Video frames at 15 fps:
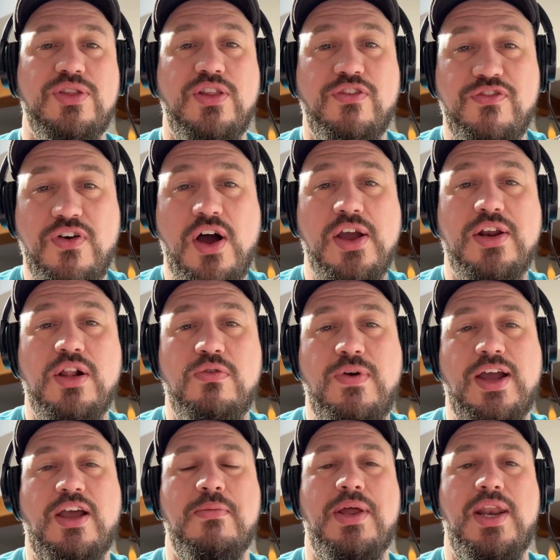The final
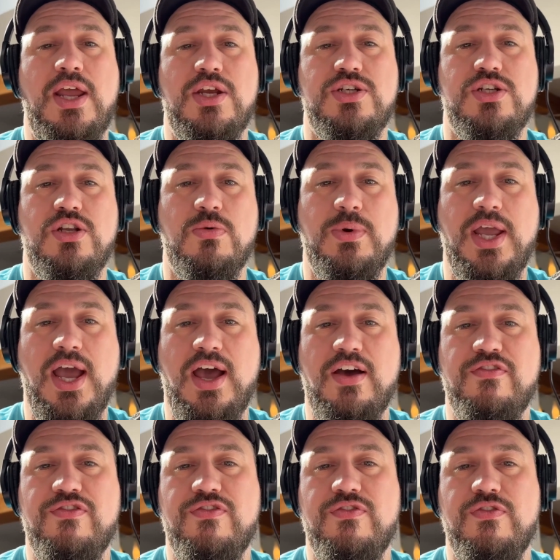recommendation that we
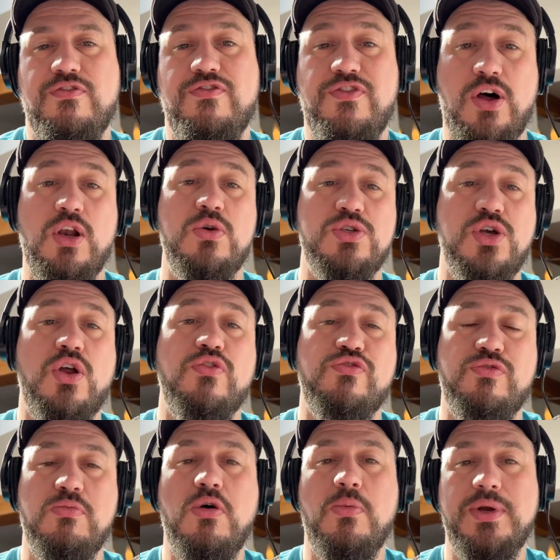have follows on
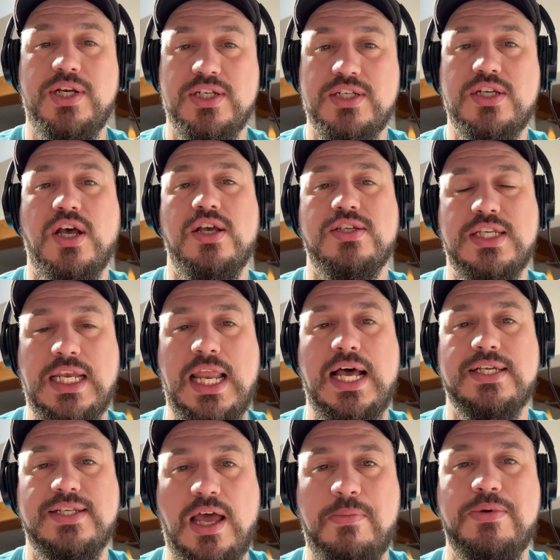from what we discussed
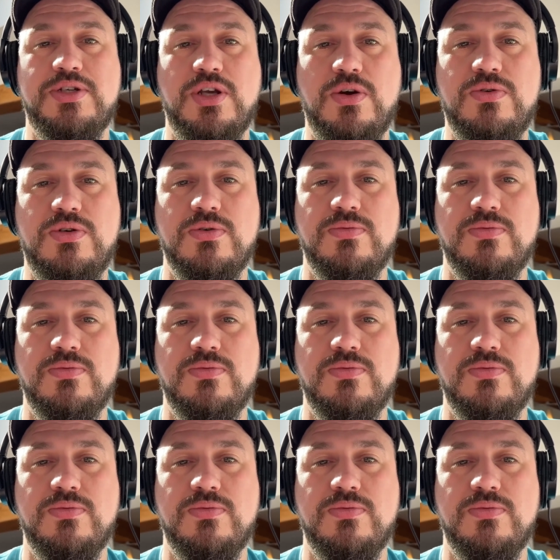last episode.